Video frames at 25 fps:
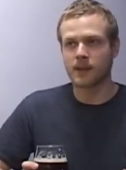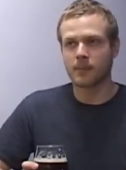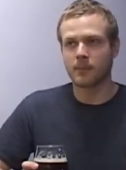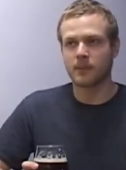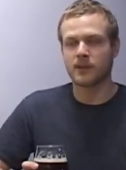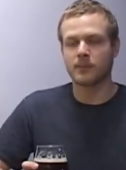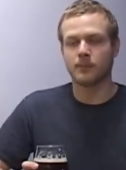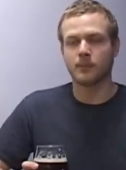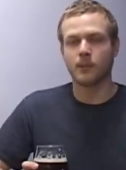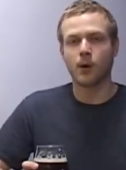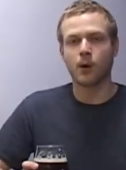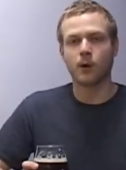
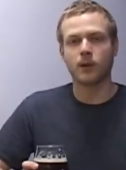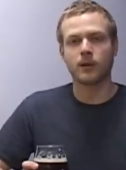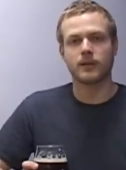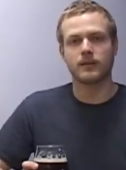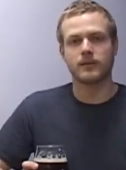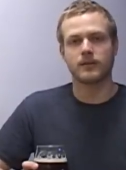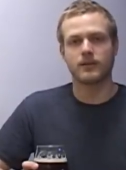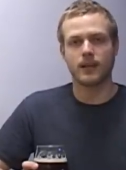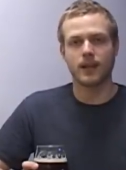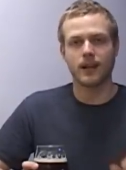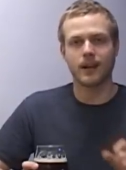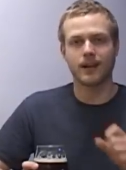but the malt
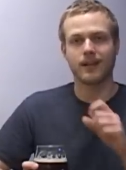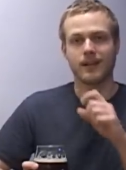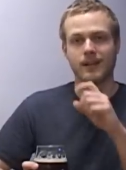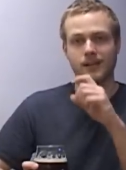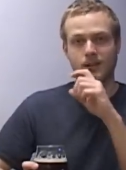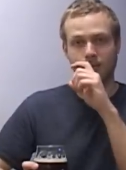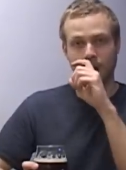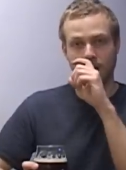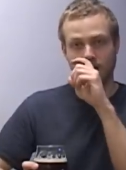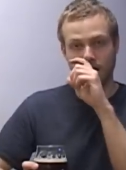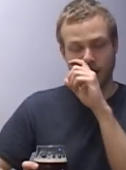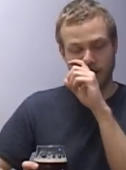is there
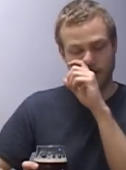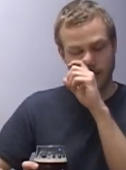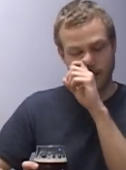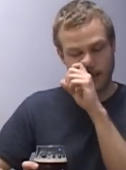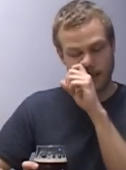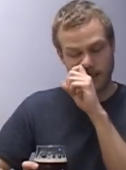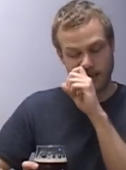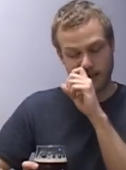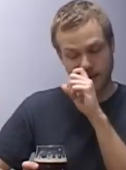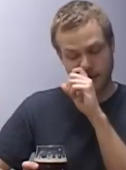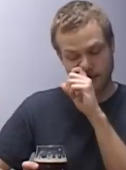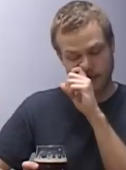as well. I
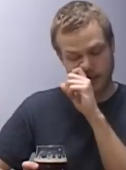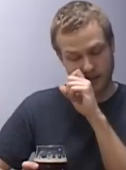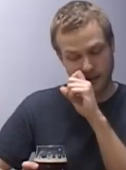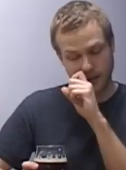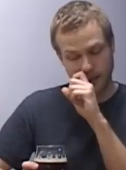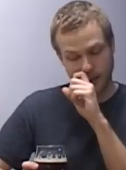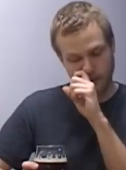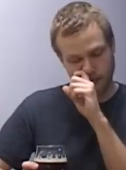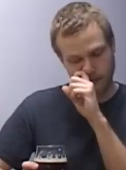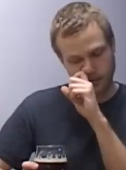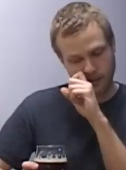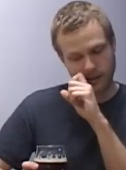think it's leaving a
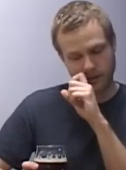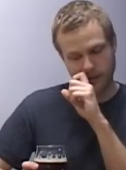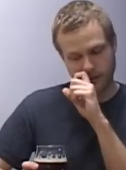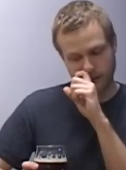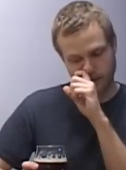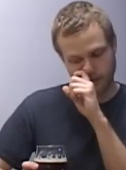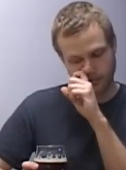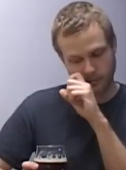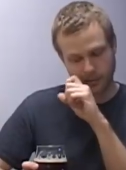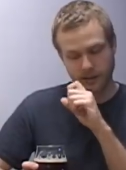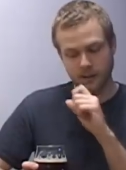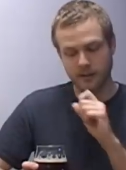lot
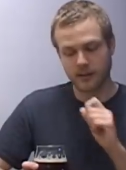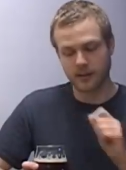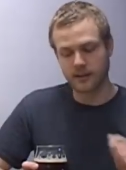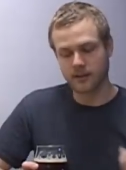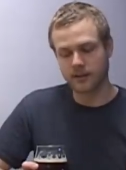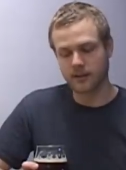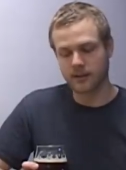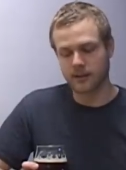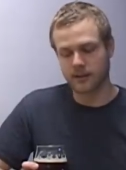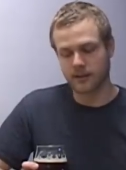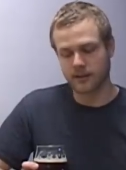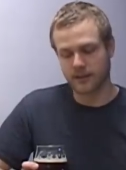of
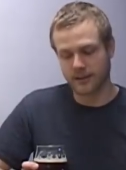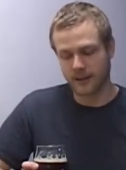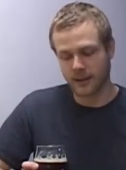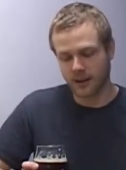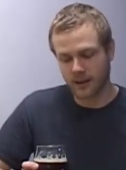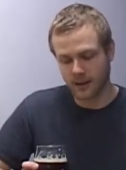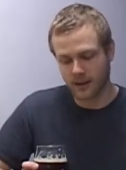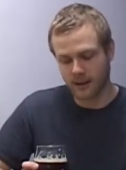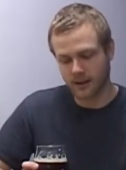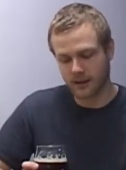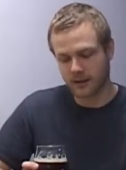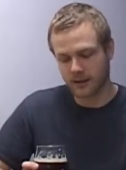bitterness on your
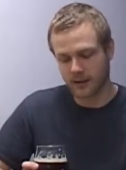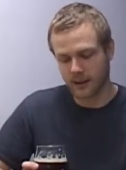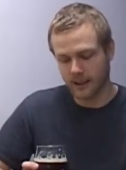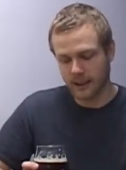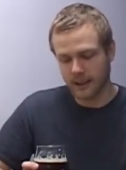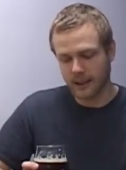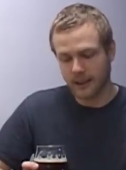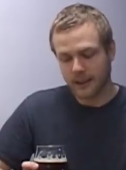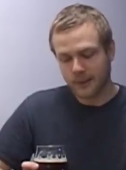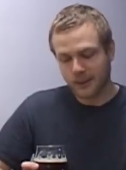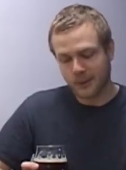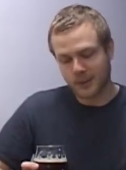tongue,
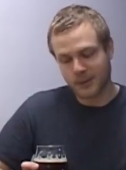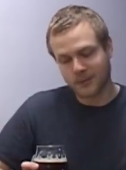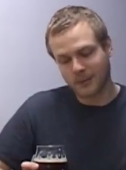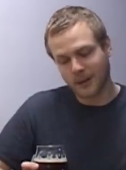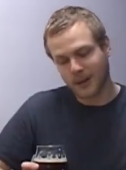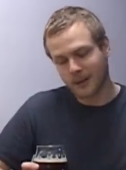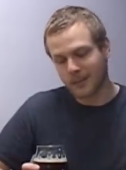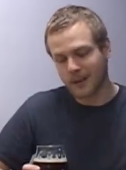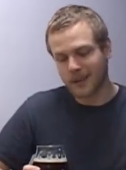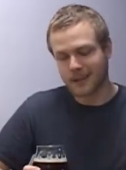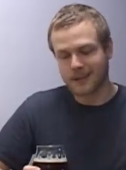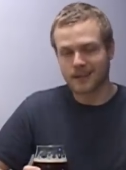which
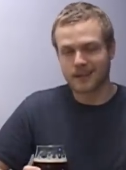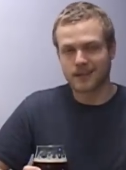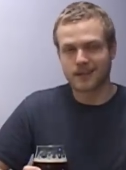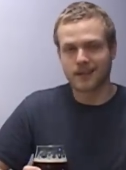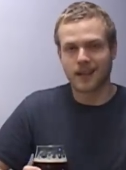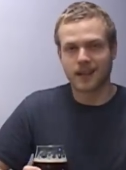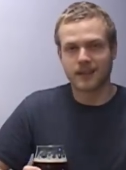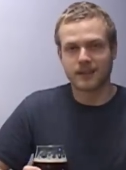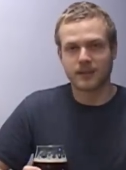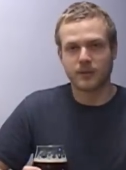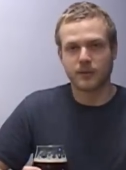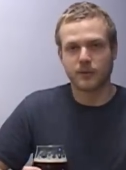might make this
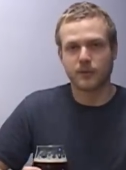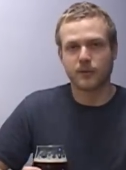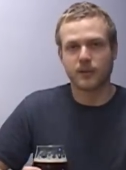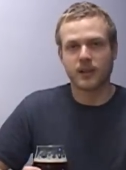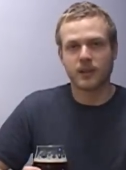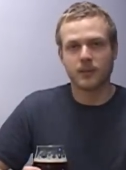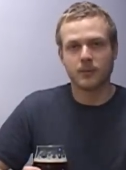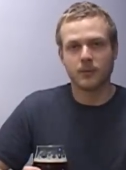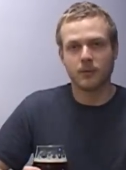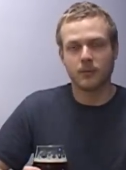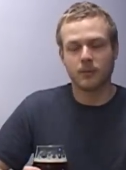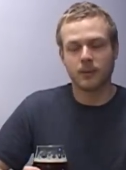not so
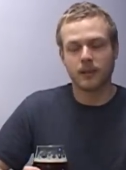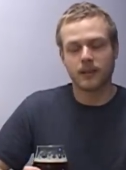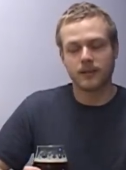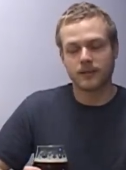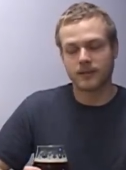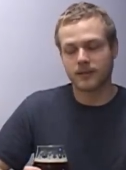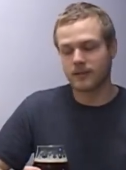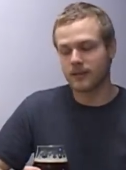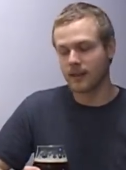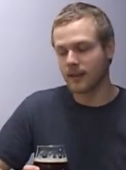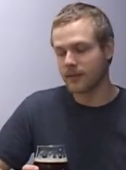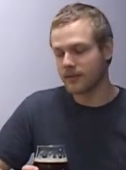drinkable. But
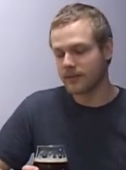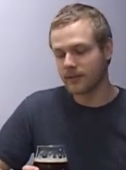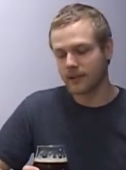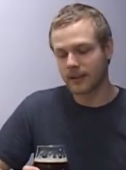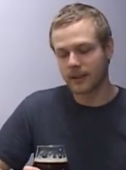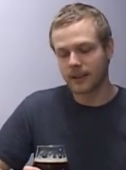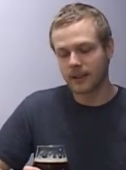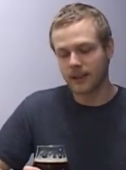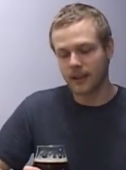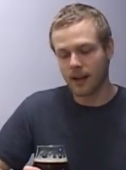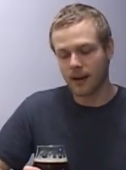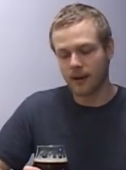it's
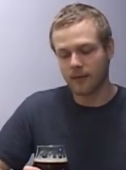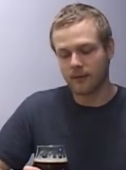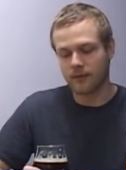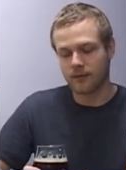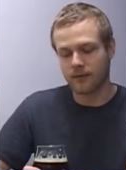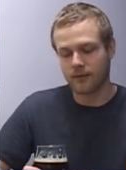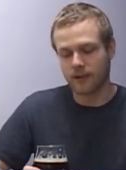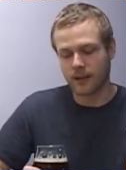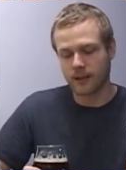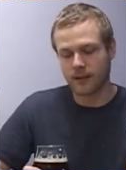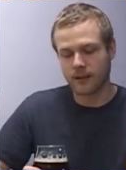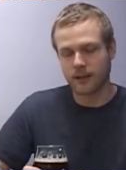definitely uh,
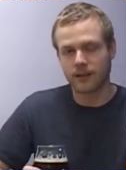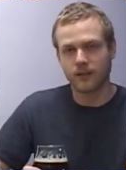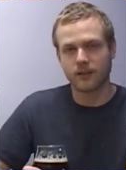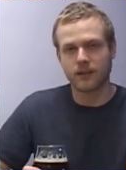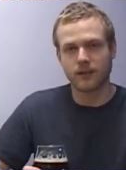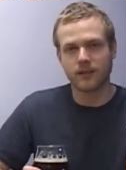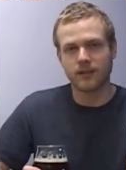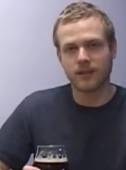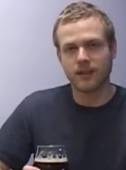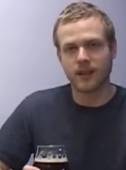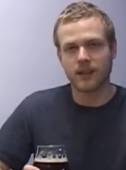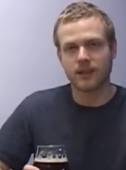very
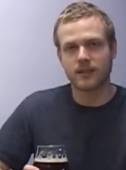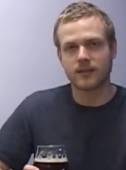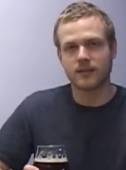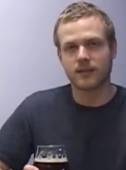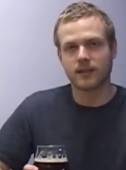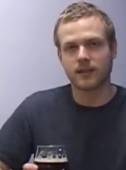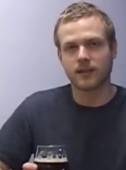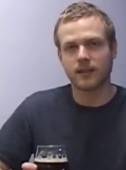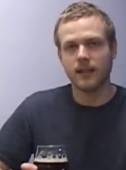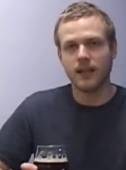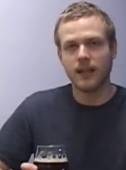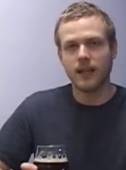good
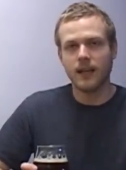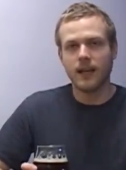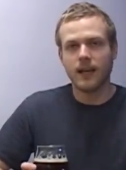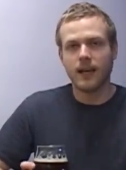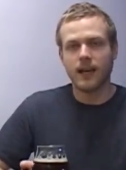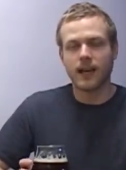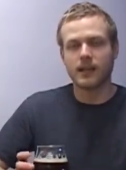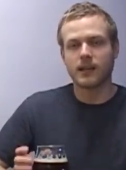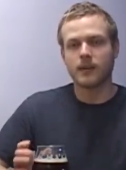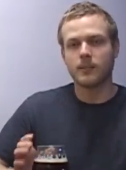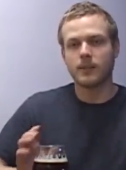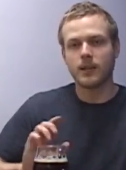tasting.
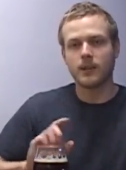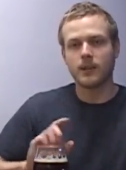And let